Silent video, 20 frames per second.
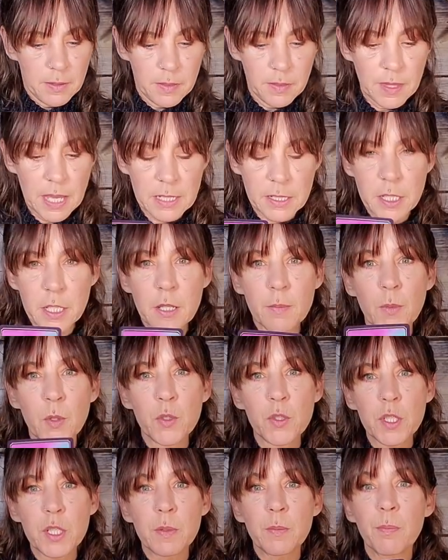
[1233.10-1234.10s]
that's the
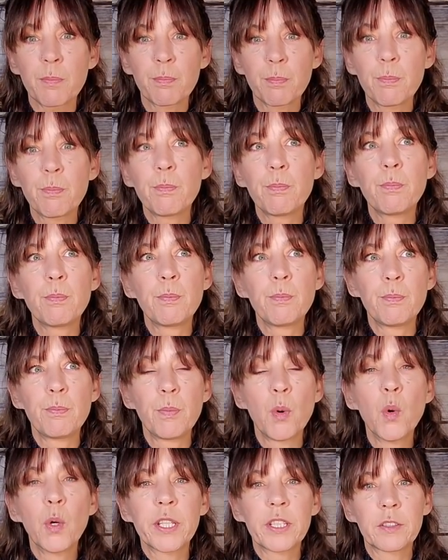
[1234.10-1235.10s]
most
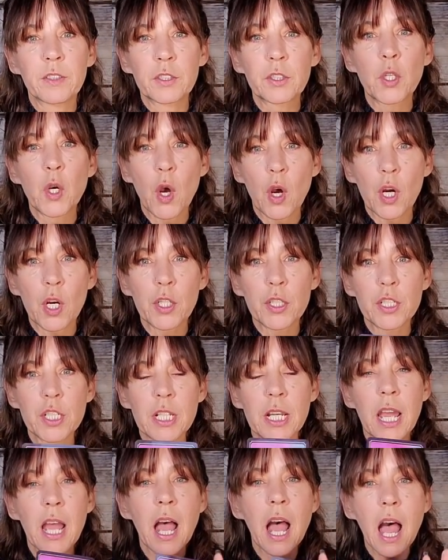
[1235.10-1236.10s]
poignant card
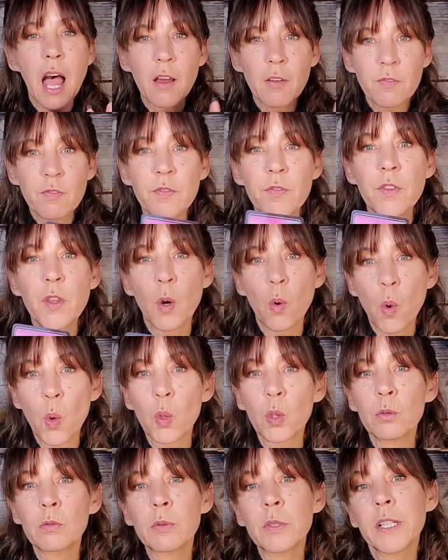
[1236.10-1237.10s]
of the
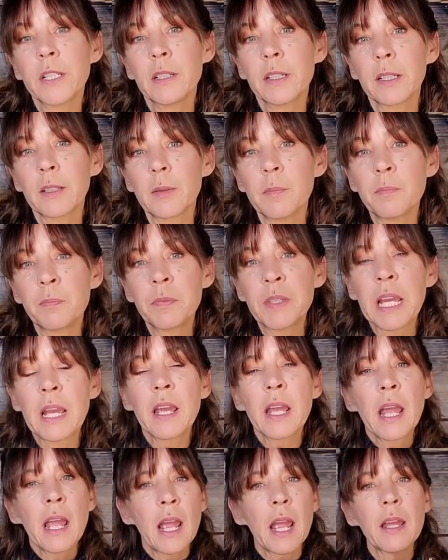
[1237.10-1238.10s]
whole reading.
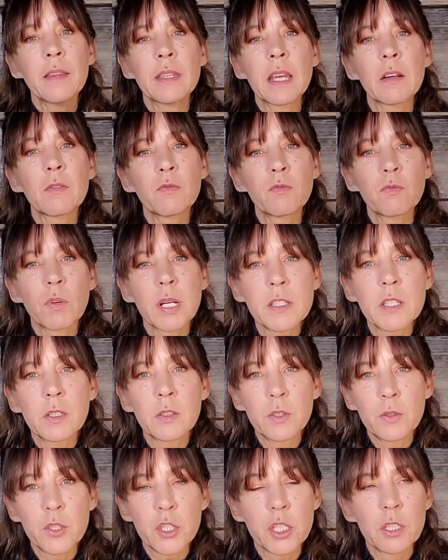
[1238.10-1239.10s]
And that
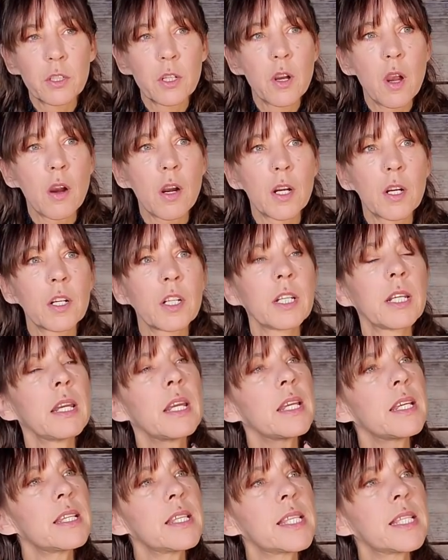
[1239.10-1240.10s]
resolution card
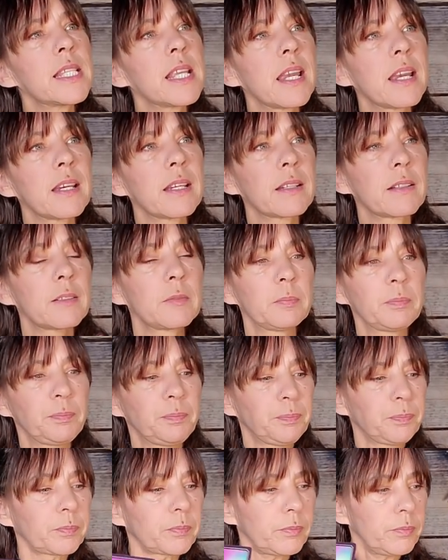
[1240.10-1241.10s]
is saying,
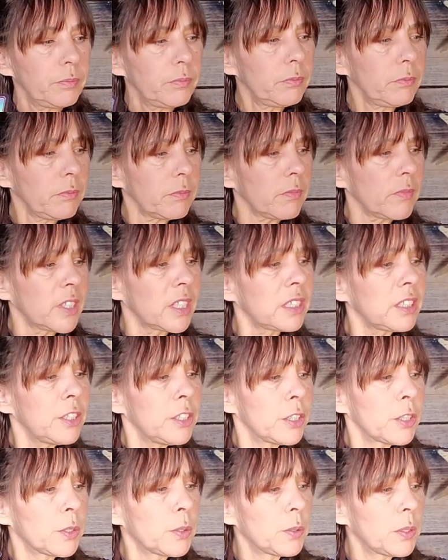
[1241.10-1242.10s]

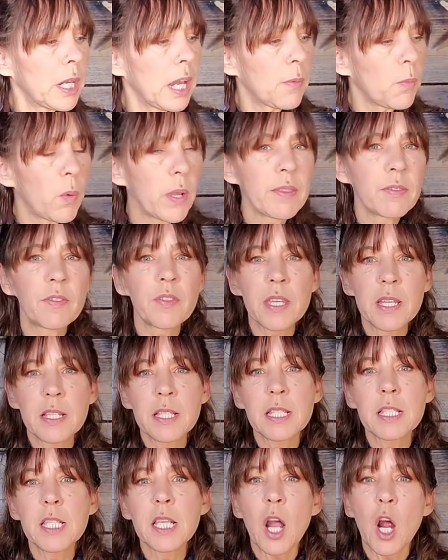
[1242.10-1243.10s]
you know, when
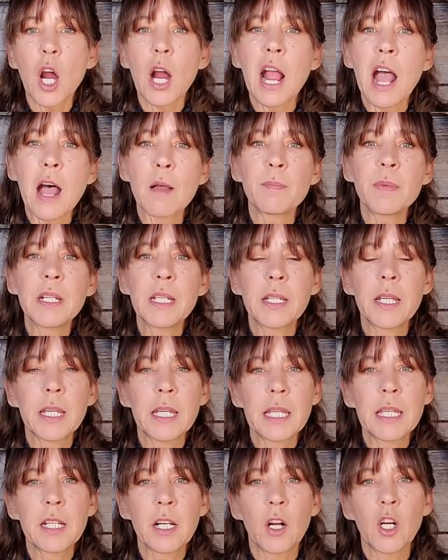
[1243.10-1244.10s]
things are happening
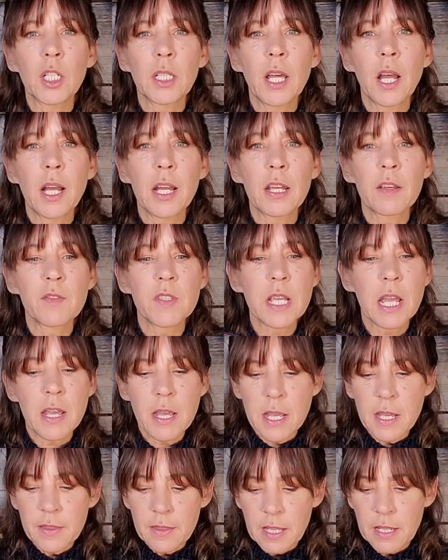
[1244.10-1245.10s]
in our lives,
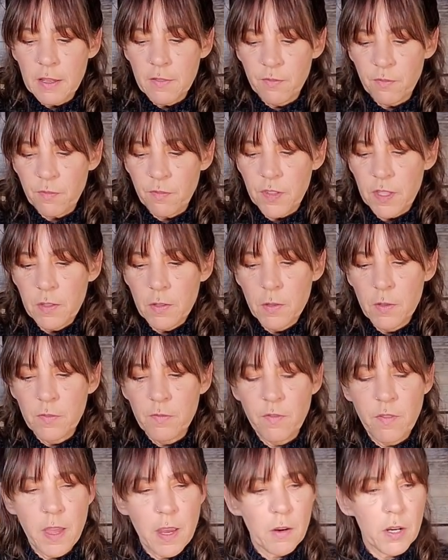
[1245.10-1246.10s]
they can feel
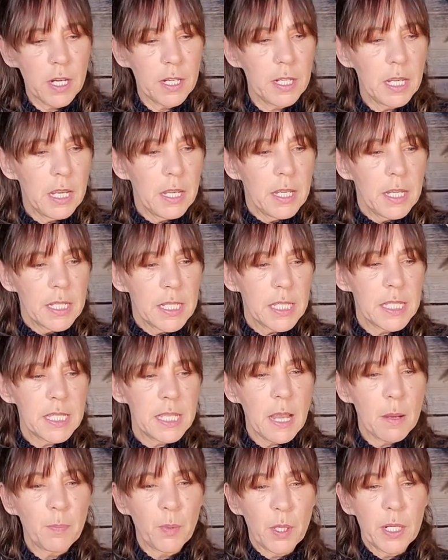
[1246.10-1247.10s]
very
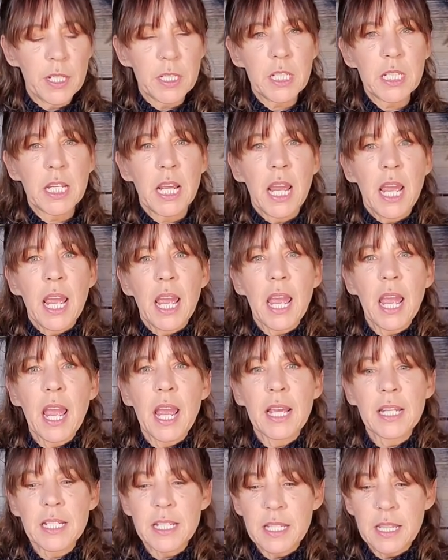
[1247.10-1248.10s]
separate.
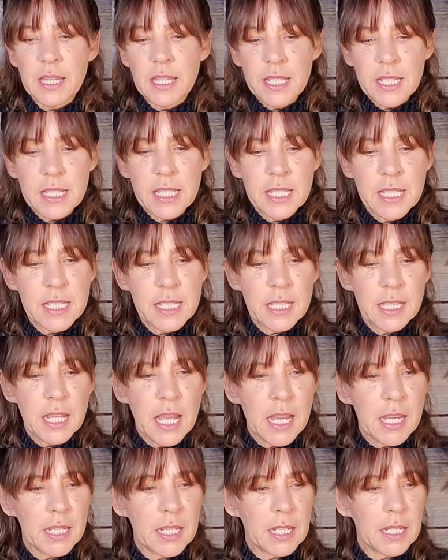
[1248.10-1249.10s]
And this is
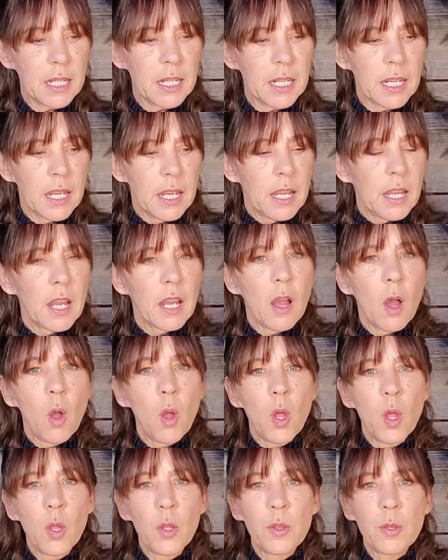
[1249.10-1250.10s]
like
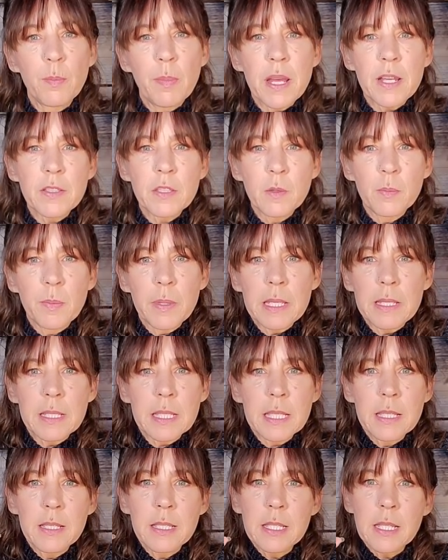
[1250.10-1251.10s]
all the puzzle
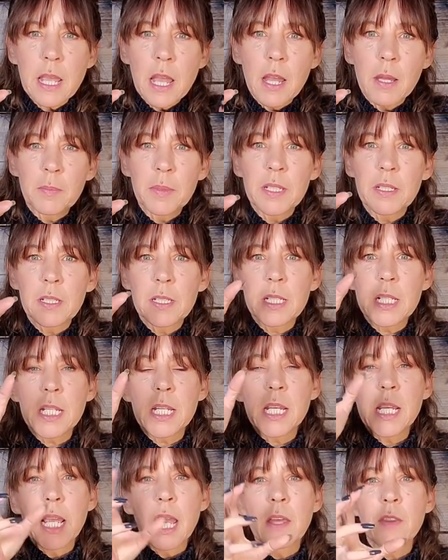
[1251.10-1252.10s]
pieces coming
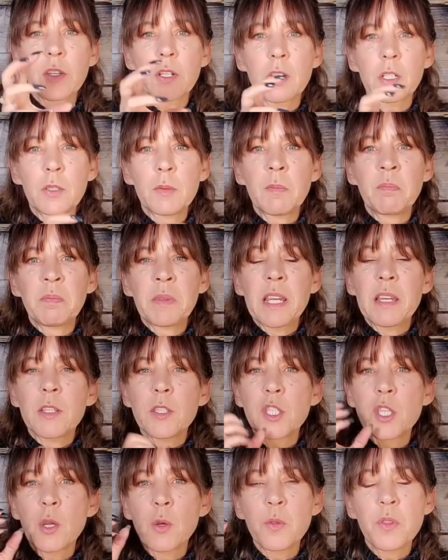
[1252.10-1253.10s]
together
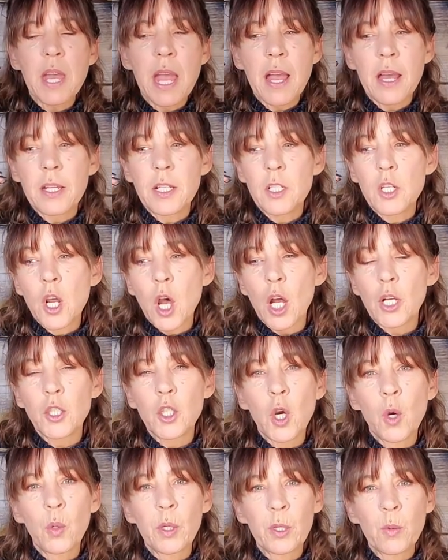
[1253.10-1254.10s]
so that not
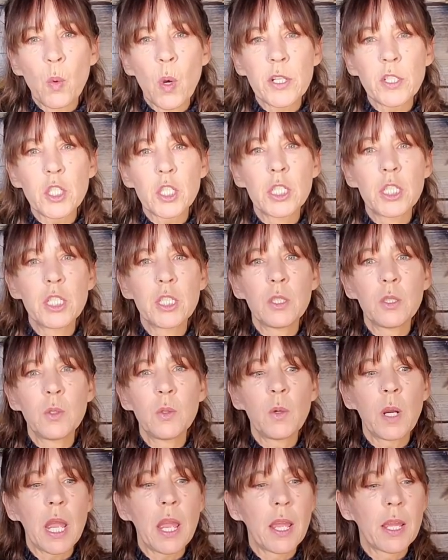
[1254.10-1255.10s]
knowing what to
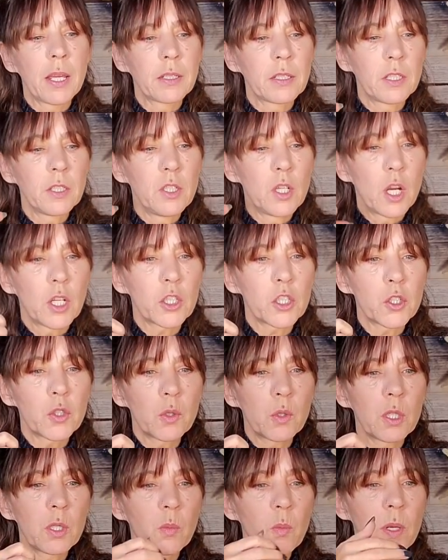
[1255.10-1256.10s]
do and not
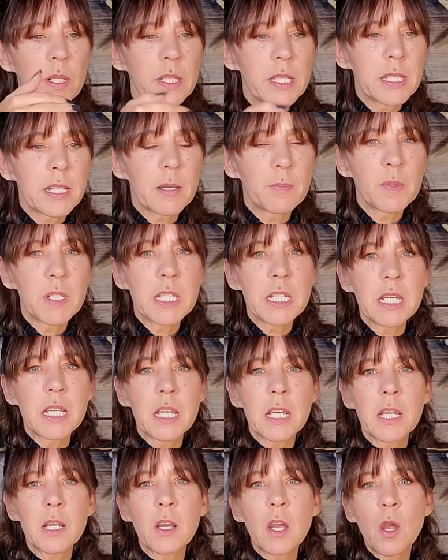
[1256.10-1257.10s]
sure what step to
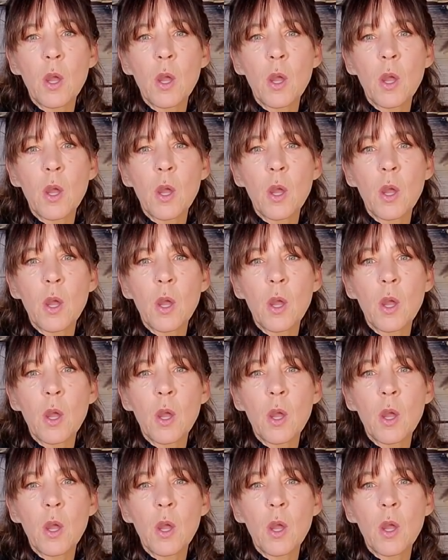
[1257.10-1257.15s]
take,